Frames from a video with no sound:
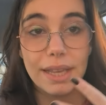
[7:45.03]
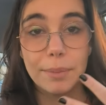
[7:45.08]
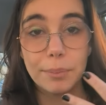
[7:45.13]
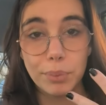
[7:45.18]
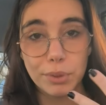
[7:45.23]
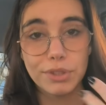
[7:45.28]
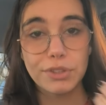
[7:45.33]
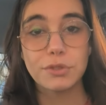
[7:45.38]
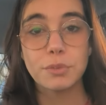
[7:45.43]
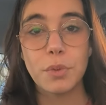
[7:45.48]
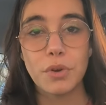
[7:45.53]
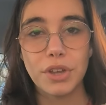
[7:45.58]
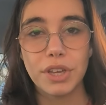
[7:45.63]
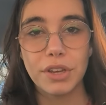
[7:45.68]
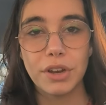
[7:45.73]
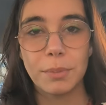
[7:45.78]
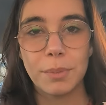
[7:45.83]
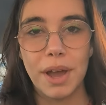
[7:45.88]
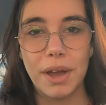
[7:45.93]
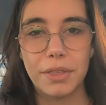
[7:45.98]
Put the smoke in
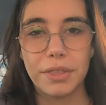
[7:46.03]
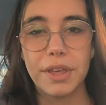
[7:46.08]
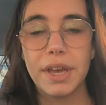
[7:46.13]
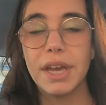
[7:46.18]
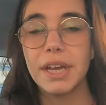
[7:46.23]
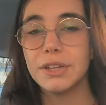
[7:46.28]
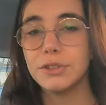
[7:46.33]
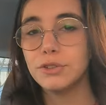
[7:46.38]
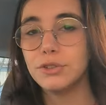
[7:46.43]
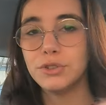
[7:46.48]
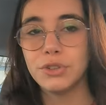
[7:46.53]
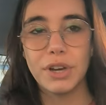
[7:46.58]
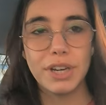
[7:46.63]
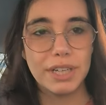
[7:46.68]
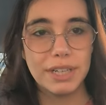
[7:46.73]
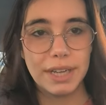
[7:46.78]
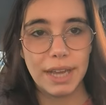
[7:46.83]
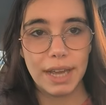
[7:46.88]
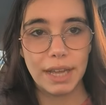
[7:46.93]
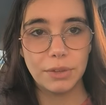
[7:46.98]
your mouth. Do not
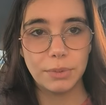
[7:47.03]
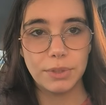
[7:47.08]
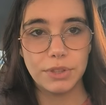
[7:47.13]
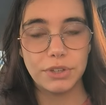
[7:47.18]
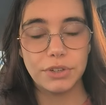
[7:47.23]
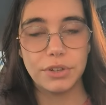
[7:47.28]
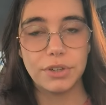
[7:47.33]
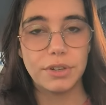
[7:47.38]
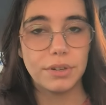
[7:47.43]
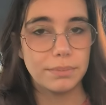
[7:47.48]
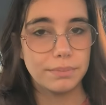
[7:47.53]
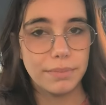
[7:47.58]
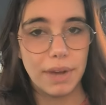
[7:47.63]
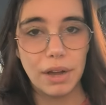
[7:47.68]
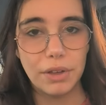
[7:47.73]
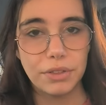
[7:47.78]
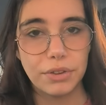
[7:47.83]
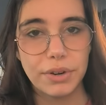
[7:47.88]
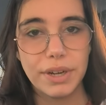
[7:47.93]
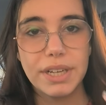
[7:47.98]
inhale with your
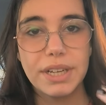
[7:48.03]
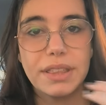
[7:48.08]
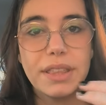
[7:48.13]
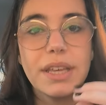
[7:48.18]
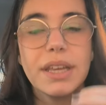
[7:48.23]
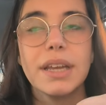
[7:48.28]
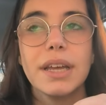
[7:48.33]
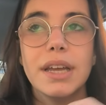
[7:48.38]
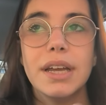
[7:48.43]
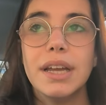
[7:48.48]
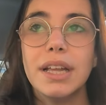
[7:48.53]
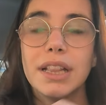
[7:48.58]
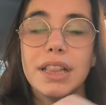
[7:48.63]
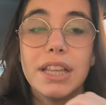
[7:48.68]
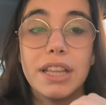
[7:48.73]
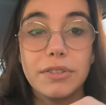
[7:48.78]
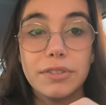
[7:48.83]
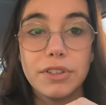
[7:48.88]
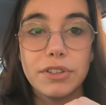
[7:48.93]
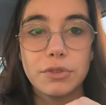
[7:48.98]
mouth or anything.
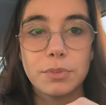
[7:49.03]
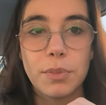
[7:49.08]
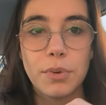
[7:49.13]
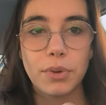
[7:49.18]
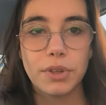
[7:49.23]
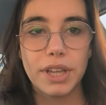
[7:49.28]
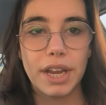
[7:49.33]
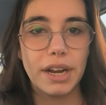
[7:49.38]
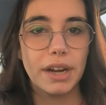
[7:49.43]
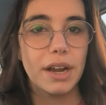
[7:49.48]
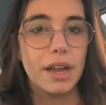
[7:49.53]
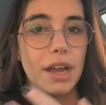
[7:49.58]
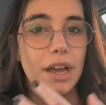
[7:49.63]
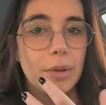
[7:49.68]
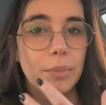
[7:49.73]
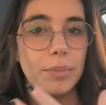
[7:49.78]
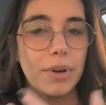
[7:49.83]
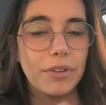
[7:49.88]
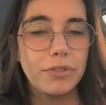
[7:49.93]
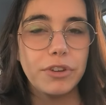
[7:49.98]
Leave the smoke there.
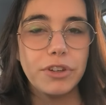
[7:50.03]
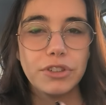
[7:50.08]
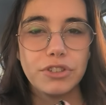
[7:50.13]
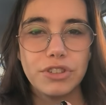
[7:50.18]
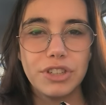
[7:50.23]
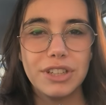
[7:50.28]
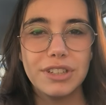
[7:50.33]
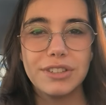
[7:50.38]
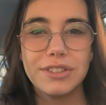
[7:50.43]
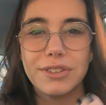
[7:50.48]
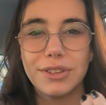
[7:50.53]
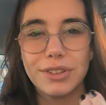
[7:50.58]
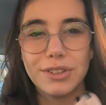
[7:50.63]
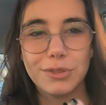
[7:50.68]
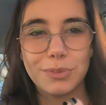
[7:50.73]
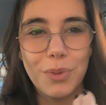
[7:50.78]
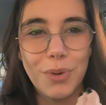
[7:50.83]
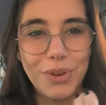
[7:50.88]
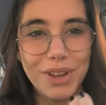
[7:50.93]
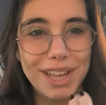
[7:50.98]
Puff your cheeks so the
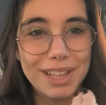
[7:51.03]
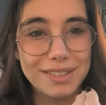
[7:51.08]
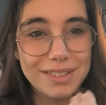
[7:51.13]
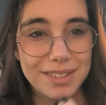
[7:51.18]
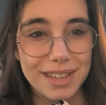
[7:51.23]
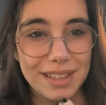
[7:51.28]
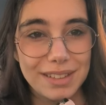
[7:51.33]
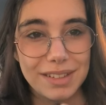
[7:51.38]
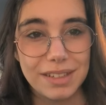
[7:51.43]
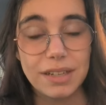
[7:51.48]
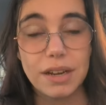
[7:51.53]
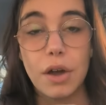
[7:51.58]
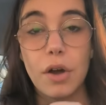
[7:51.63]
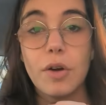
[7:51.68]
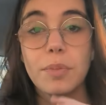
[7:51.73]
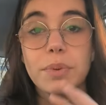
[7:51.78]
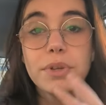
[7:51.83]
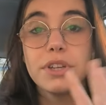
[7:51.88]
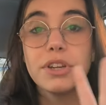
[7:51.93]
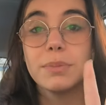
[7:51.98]
smoke gets centered.
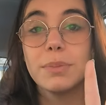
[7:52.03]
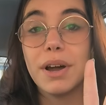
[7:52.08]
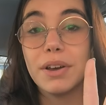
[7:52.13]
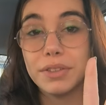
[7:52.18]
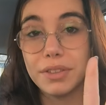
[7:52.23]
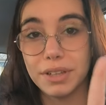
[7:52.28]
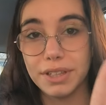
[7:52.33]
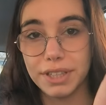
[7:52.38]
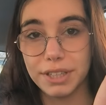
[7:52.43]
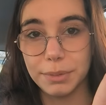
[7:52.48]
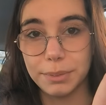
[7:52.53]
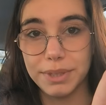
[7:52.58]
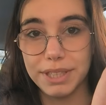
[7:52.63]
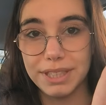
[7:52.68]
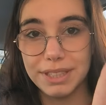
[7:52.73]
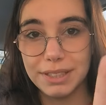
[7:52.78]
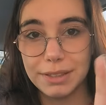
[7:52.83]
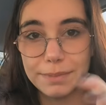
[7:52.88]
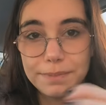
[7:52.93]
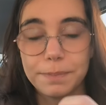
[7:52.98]
Open your mouth a little
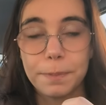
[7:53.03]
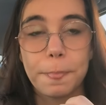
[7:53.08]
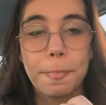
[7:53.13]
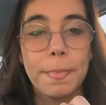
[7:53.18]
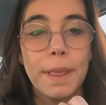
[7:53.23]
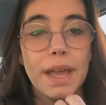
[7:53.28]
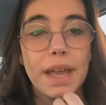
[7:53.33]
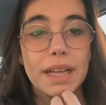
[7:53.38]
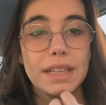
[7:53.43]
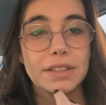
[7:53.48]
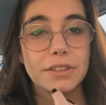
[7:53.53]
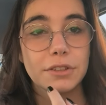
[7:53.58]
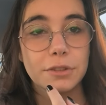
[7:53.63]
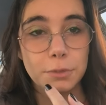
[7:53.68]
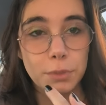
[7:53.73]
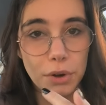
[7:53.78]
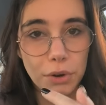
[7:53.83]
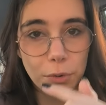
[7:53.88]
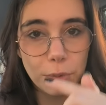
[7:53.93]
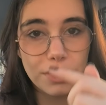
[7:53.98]
bit the
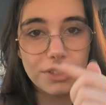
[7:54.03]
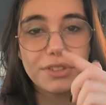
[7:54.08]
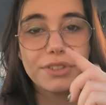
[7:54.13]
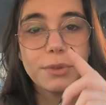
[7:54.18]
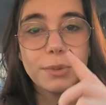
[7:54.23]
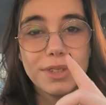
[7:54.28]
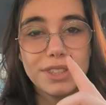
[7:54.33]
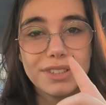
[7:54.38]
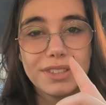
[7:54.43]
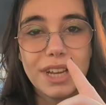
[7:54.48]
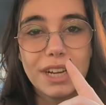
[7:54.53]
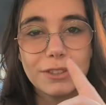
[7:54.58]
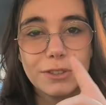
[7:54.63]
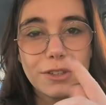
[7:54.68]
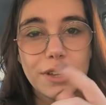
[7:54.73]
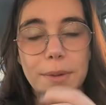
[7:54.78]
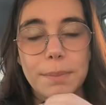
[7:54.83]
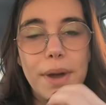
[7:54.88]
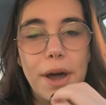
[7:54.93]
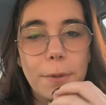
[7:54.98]
smoke will start to
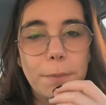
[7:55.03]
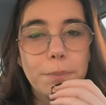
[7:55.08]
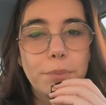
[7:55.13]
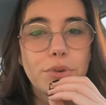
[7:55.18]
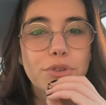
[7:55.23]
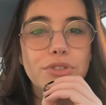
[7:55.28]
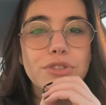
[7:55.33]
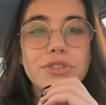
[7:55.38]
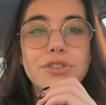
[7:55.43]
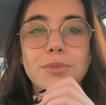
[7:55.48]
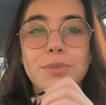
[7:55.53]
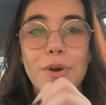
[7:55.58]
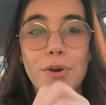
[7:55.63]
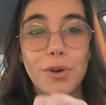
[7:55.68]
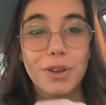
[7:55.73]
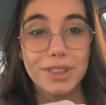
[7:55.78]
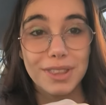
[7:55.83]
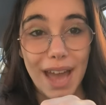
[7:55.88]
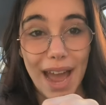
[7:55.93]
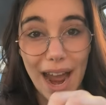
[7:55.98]
come out. Push the
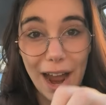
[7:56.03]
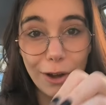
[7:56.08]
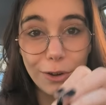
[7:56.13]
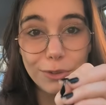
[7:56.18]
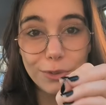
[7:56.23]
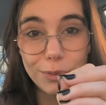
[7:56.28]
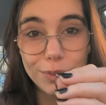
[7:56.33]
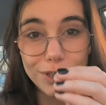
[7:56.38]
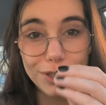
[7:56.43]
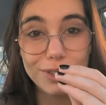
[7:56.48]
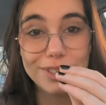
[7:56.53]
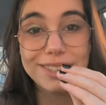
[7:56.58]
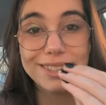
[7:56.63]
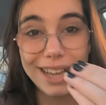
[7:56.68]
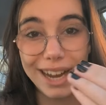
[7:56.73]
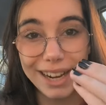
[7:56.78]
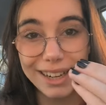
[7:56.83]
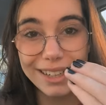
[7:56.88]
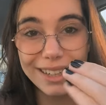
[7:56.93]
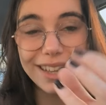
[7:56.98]
smoke out with your
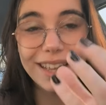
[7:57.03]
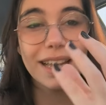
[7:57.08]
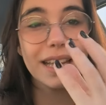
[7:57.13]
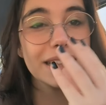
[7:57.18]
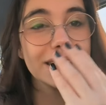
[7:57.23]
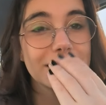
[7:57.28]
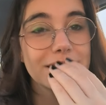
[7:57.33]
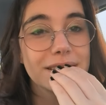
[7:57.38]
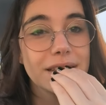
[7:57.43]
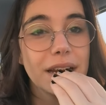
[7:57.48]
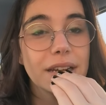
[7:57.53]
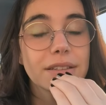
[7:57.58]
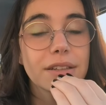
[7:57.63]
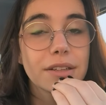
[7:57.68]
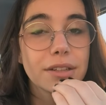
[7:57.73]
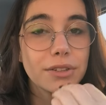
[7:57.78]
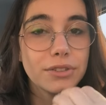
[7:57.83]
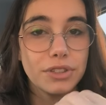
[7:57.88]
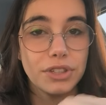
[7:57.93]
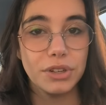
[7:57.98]
tongue and start
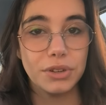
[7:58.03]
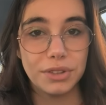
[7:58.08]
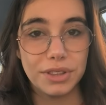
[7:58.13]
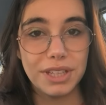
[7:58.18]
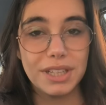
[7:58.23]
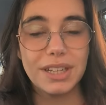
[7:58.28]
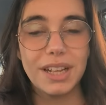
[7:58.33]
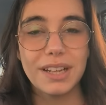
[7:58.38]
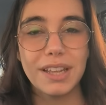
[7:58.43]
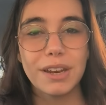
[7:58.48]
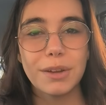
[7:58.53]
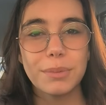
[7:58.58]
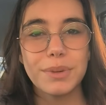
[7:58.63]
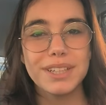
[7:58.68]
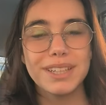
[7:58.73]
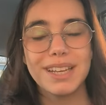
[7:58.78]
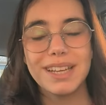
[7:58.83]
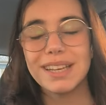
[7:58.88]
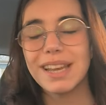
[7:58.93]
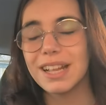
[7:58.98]
closing your teeth a little
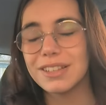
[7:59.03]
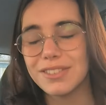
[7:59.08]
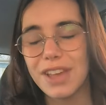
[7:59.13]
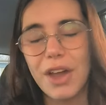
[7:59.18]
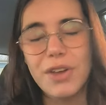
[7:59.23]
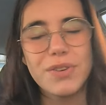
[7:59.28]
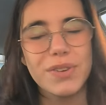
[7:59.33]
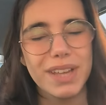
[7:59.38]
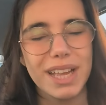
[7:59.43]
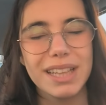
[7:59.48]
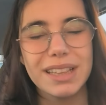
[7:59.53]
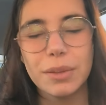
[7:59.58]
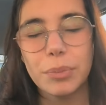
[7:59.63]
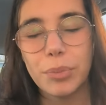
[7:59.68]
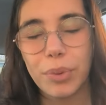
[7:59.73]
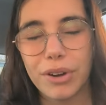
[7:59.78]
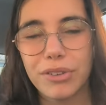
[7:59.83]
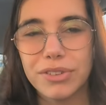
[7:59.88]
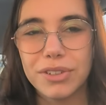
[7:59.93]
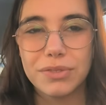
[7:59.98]
bit and that's how you get the
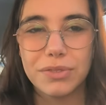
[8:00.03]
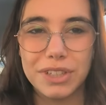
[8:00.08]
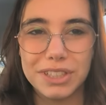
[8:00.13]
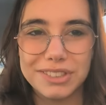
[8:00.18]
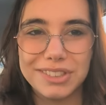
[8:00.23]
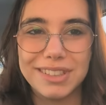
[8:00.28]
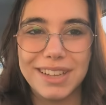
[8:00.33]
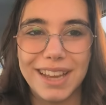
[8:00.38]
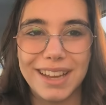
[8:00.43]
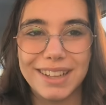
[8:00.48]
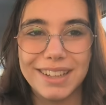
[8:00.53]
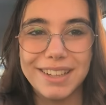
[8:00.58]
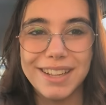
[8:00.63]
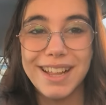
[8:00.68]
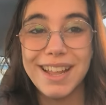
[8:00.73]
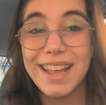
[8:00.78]
perfect French inhale.